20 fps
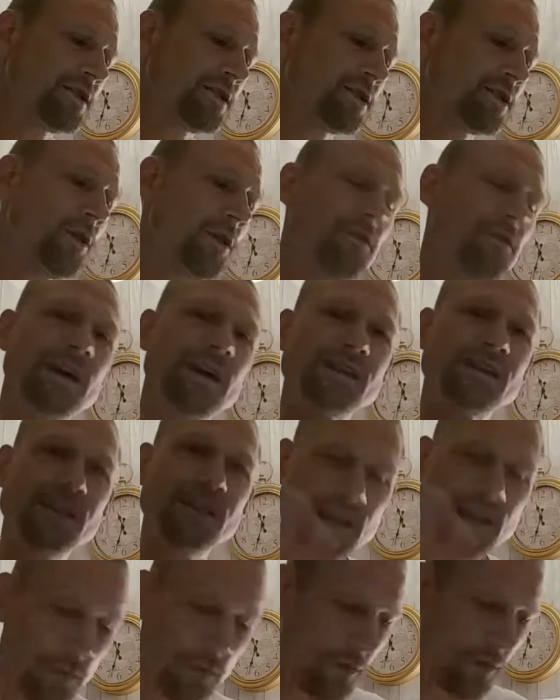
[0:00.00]
So I've had to
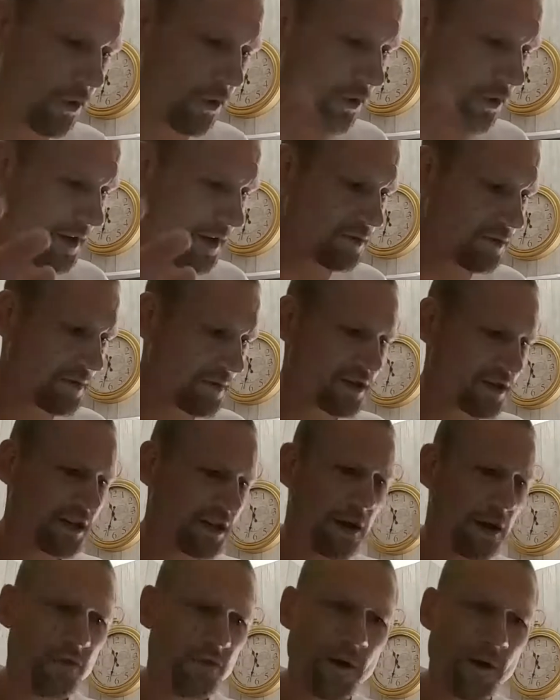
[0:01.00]
deal with all this
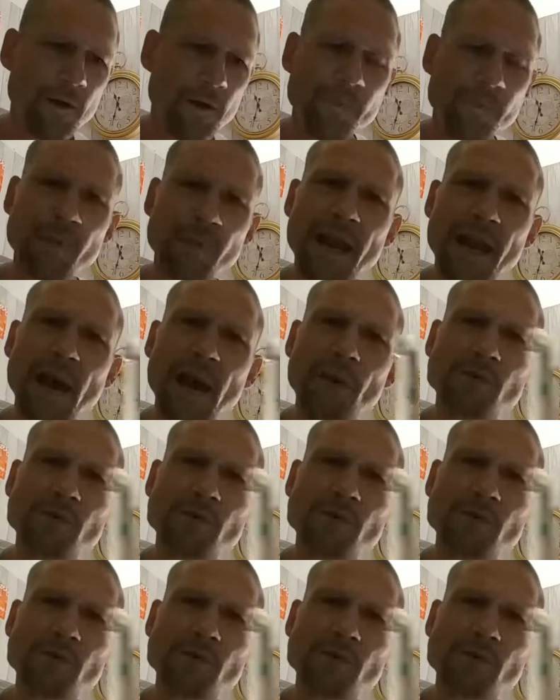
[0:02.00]
myself. And out